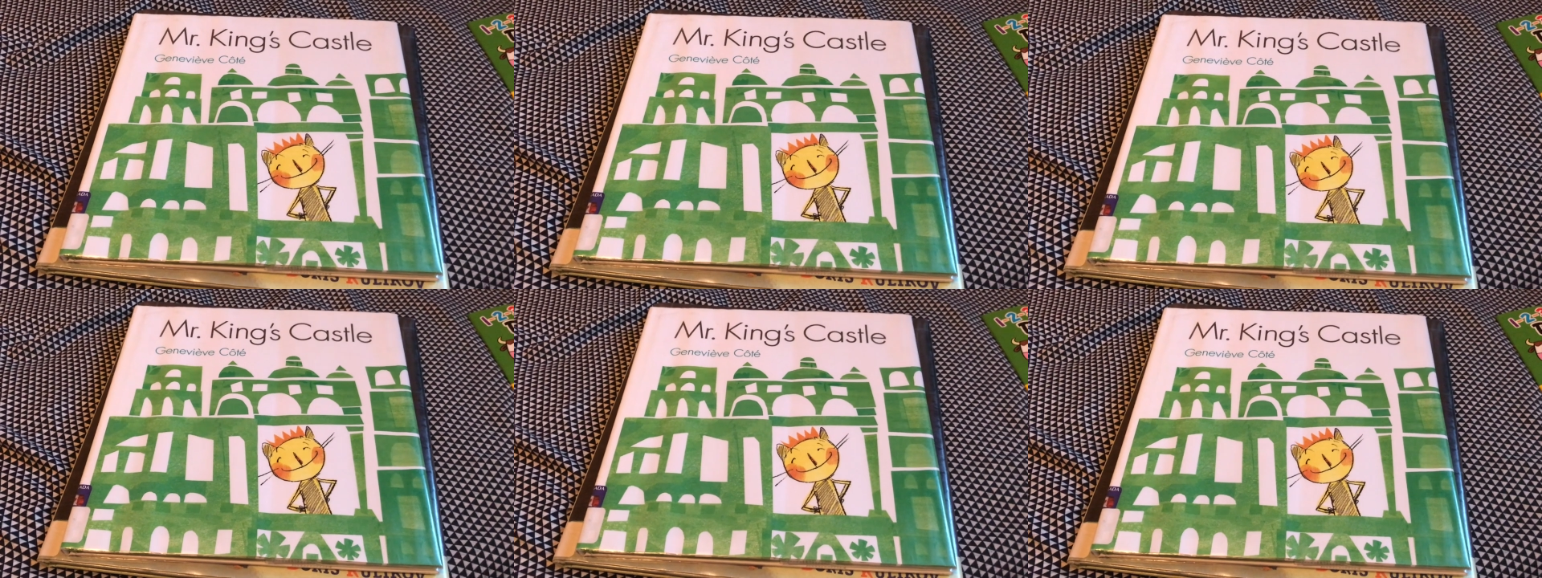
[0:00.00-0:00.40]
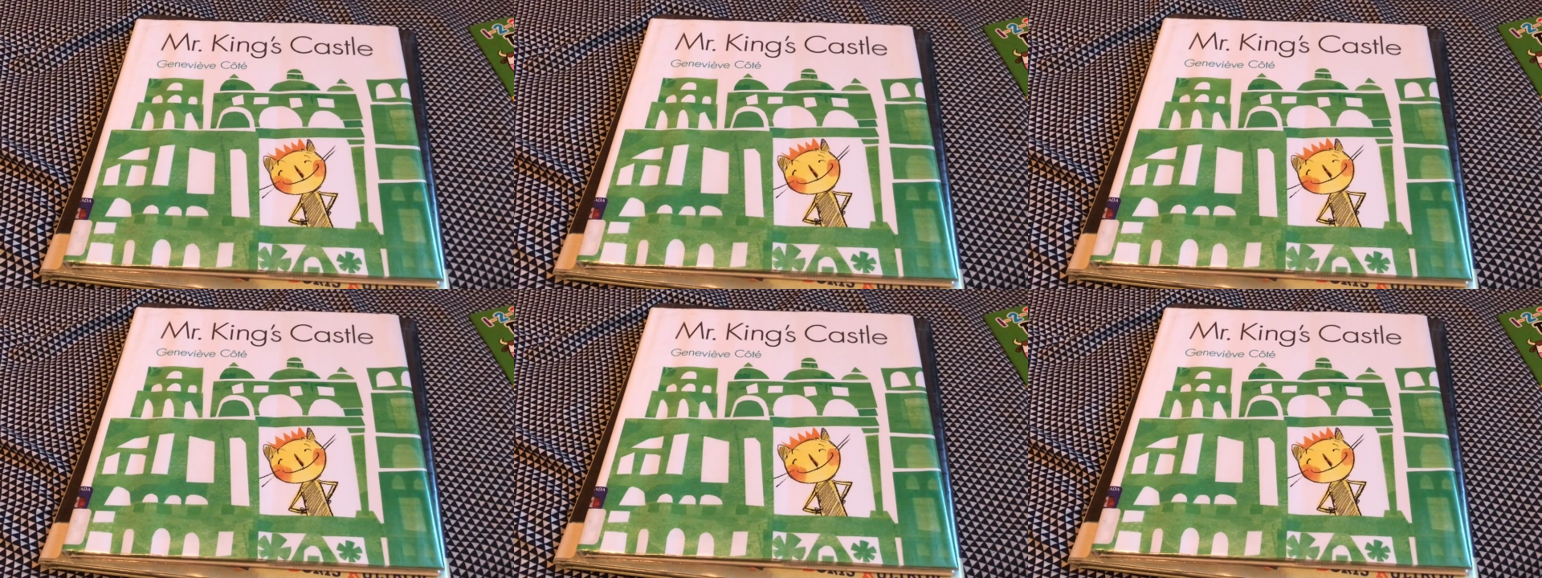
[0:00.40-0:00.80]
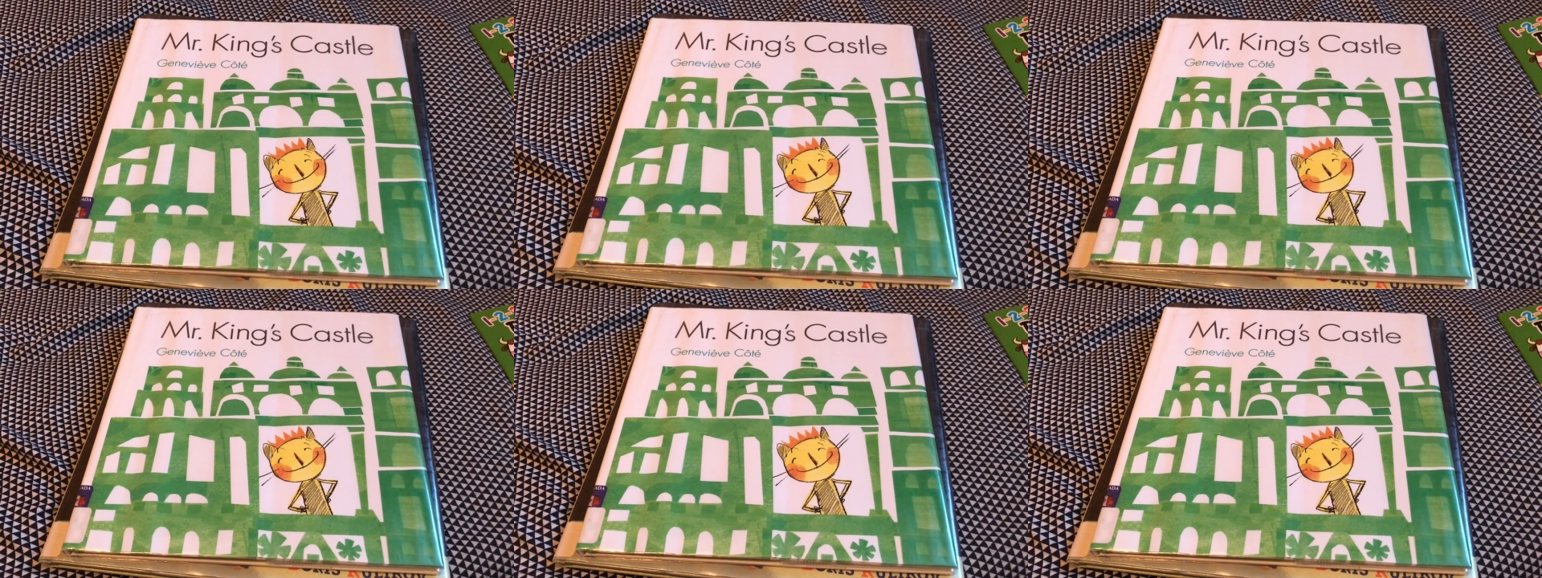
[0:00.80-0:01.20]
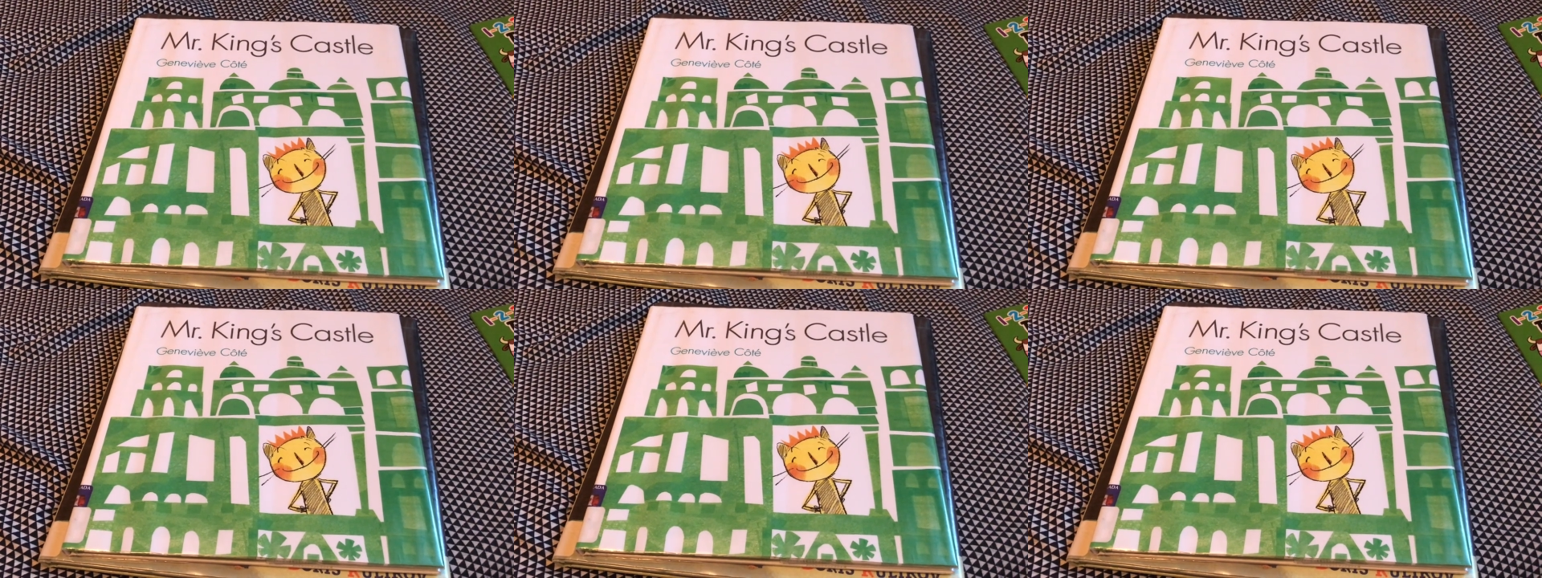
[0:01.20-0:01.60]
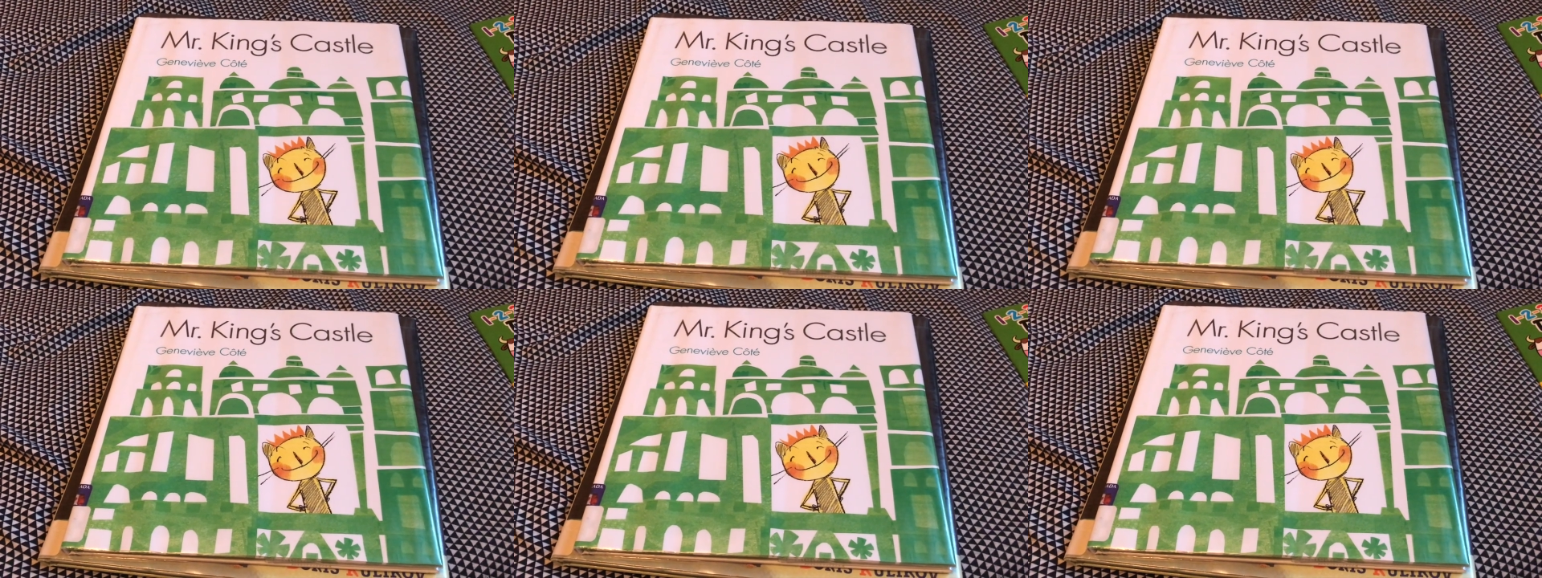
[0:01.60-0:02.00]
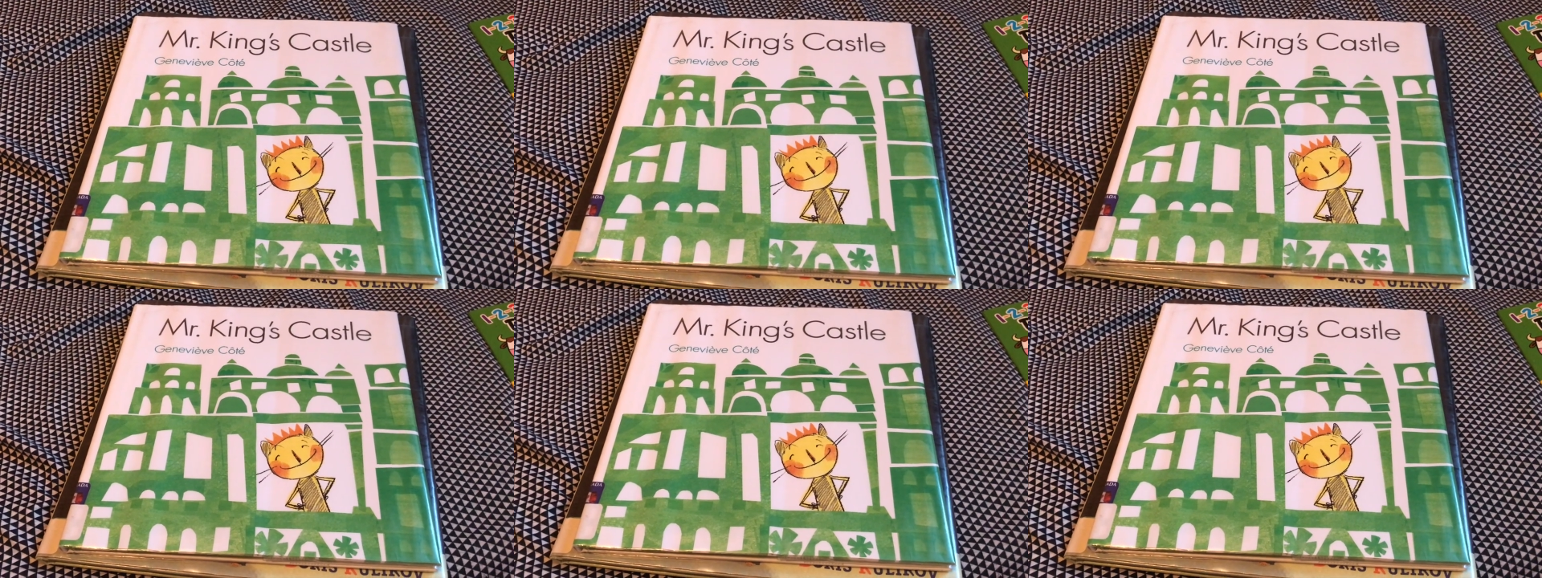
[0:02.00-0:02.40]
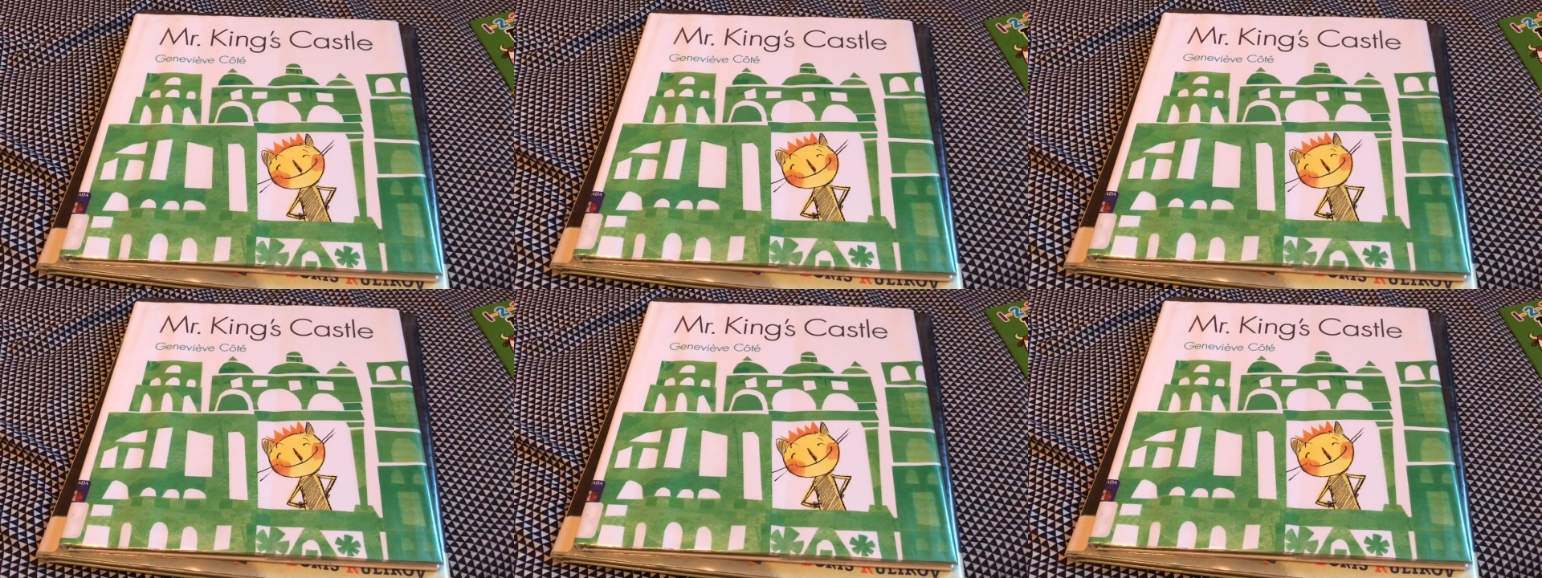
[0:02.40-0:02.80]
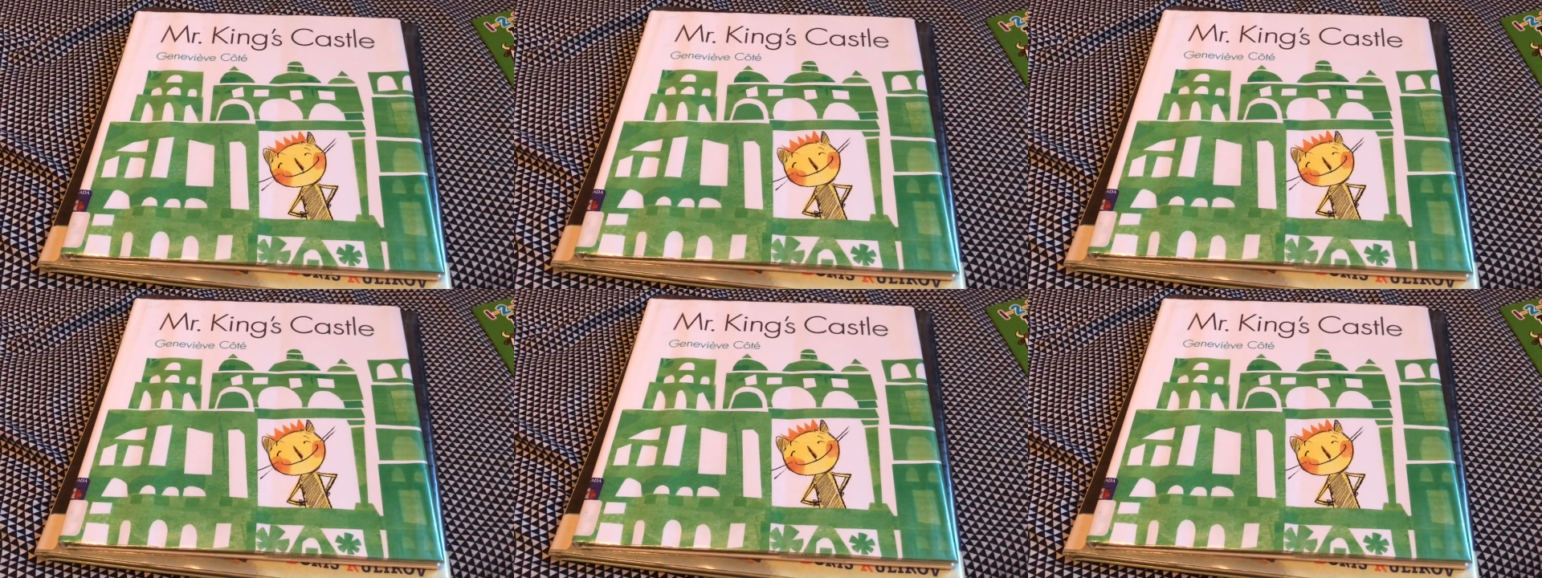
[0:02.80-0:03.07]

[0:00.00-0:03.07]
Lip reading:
No face is visible, so there are no lips to read.